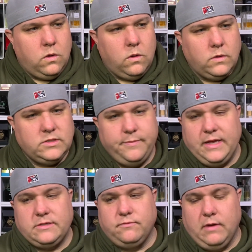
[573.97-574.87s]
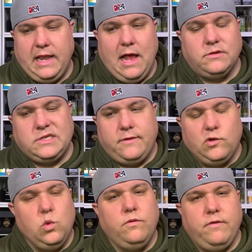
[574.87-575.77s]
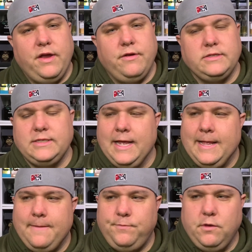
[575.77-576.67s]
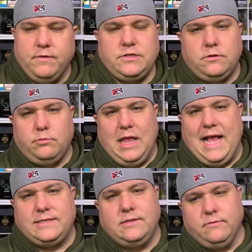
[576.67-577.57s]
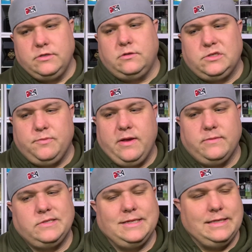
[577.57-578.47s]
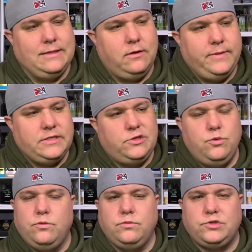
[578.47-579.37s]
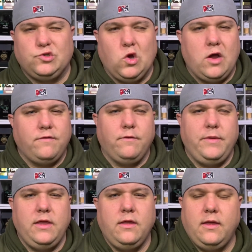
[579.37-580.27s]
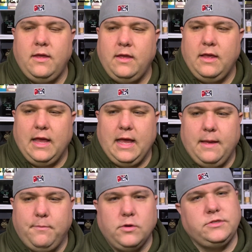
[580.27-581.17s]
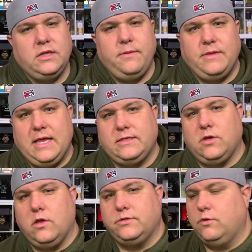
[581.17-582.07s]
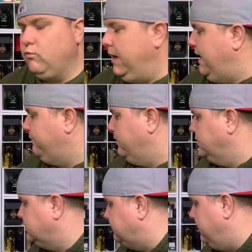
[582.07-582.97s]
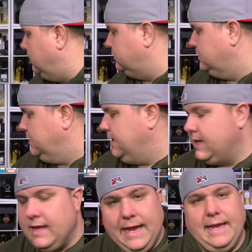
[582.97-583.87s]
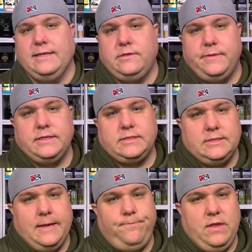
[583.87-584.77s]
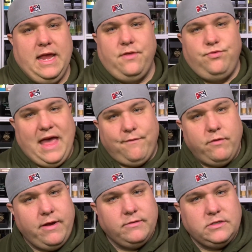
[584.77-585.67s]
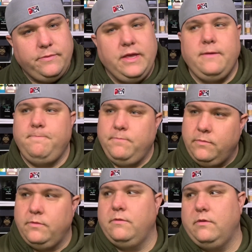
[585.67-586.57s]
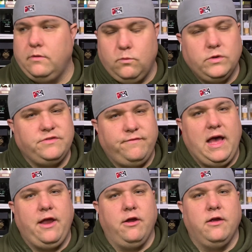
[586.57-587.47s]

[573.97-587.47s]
to me, it's right now, it's kind of a cool fragrance. The original blast, the original spray was a little bit too strong for me personally, but that's also right after I just smelled Intimus, and that fragrance to me was fire.